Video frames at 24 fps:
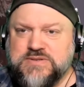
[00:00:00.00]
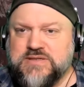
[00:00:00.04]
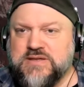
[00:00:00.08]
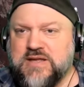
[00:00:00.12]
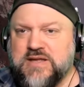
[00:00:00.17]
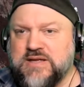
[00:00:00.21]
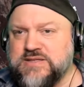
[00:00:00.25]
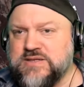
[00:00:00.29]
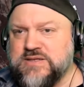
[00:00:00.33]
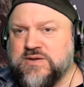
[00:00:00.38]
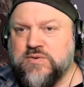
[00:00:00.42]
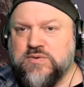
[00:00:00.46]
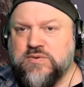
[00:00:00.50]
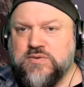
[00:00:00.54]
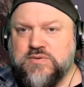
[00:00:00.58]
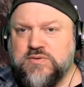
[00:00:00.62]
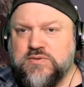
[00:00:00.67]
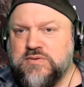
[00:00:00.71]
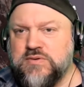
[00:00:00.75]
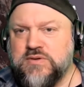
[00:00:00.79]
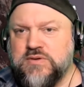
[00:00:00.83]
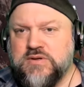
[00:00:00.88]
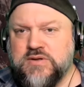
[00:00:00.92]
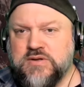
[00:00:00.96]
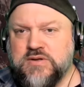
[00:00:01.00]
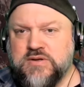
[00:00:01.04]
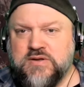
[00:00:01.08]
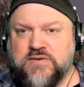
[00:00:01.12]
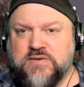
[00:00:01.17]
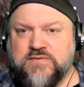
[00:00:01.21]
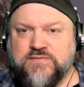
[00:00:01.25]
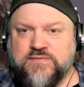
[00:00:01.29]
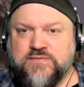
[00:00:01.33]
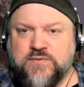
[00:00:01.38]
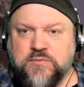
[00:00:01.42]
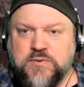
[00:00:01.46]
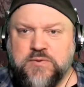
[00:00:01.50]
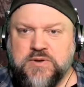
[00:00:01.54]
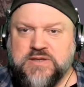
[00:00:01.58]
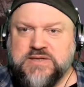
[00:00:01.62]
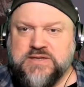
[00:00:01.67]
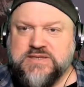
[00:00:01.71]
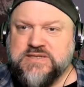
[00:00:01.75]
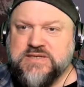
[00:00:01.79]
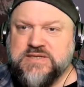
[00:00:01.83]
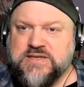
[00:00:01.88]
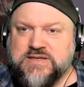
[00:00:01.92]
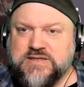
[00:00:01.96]
That's cool for
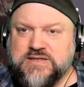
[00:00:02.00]
releasing